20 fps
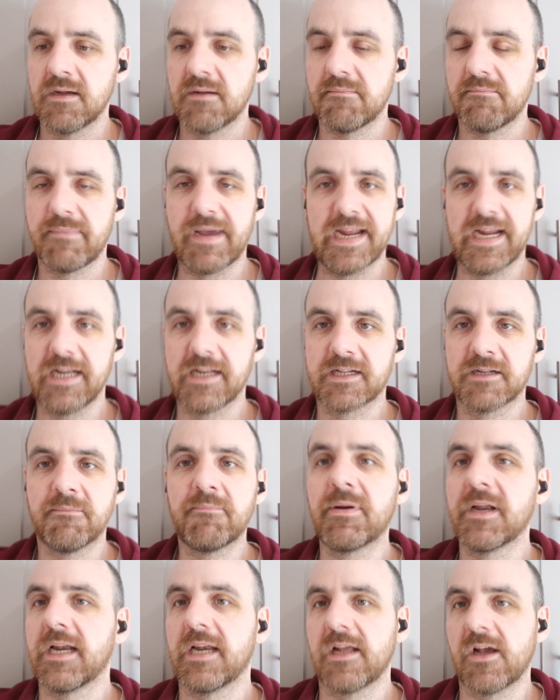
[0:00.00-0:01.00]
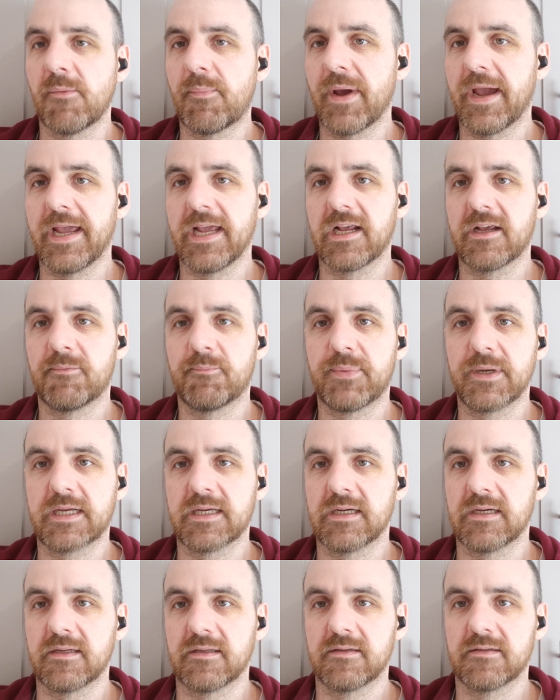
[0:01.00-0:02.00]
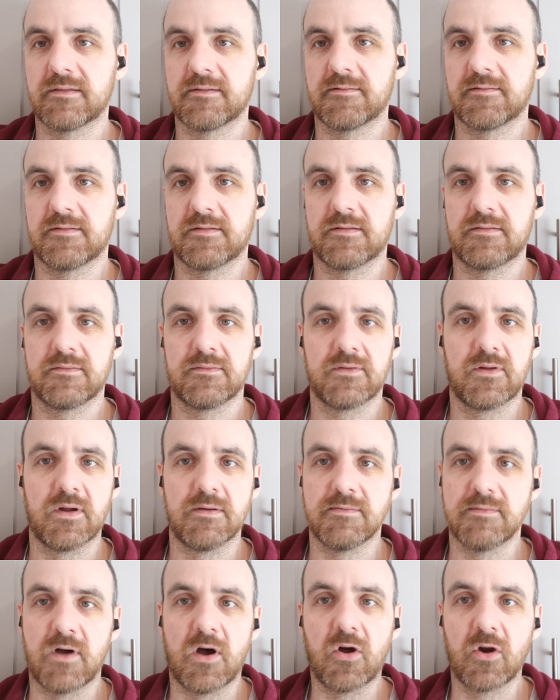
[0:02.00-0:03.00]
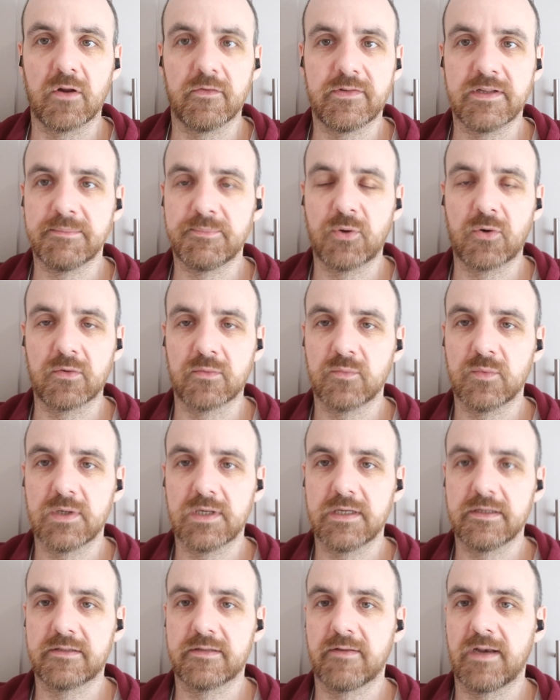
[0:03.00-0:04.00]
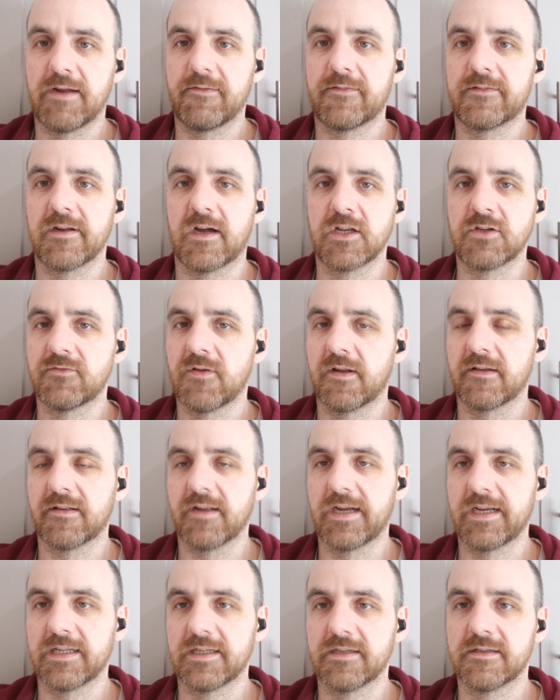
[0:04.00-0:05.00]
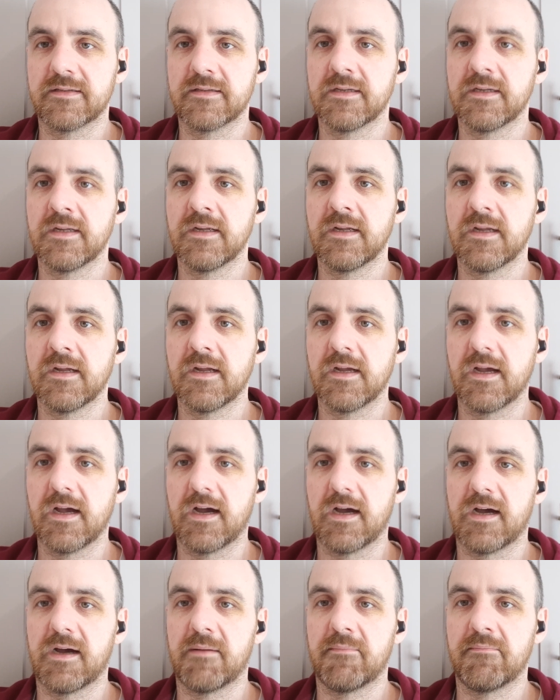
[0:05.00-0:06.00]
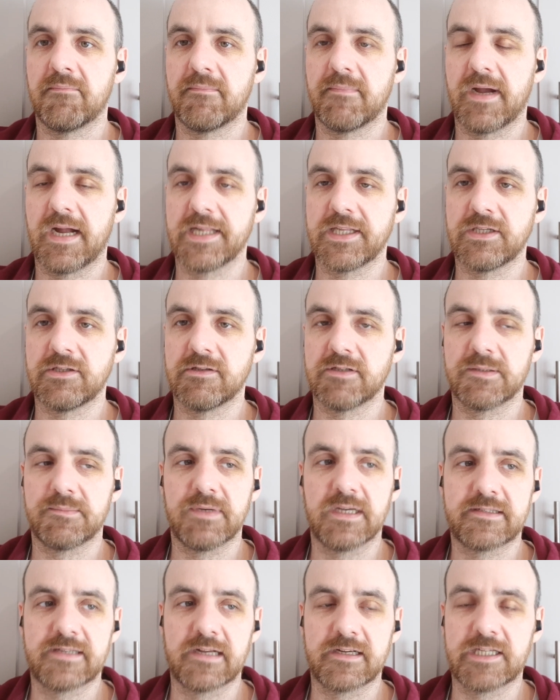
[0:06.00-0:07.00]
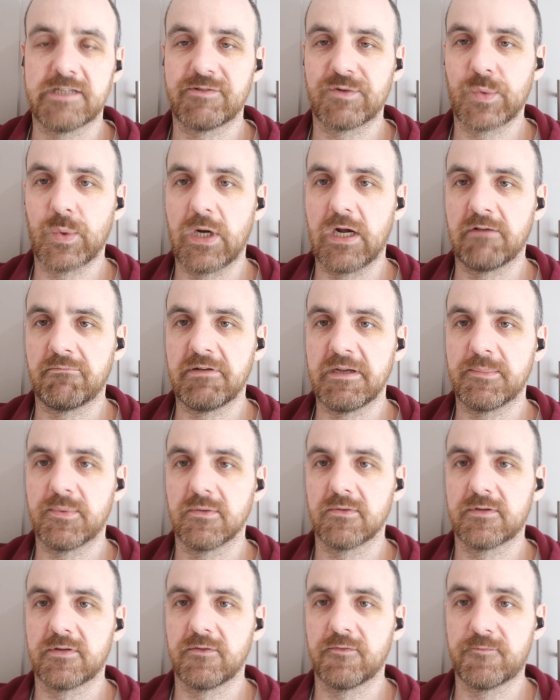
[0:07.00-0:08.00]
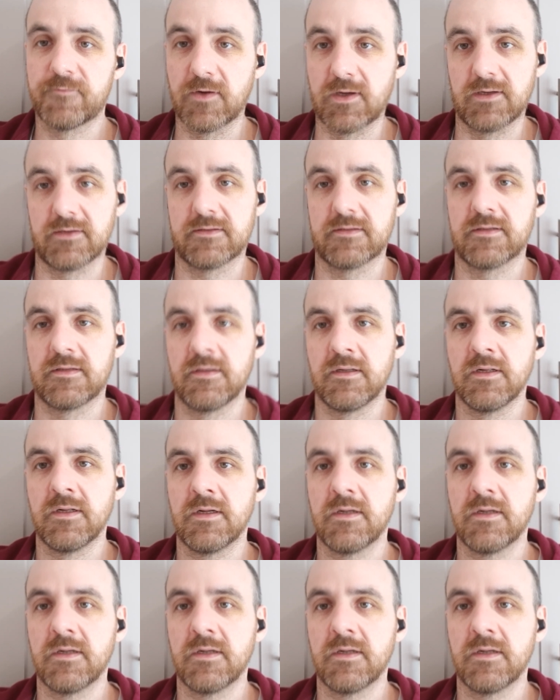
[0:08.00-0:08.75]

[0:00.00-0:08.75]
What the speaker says: made completely opaque because all of the important words are left untranslated, and you're essentially requiring people to first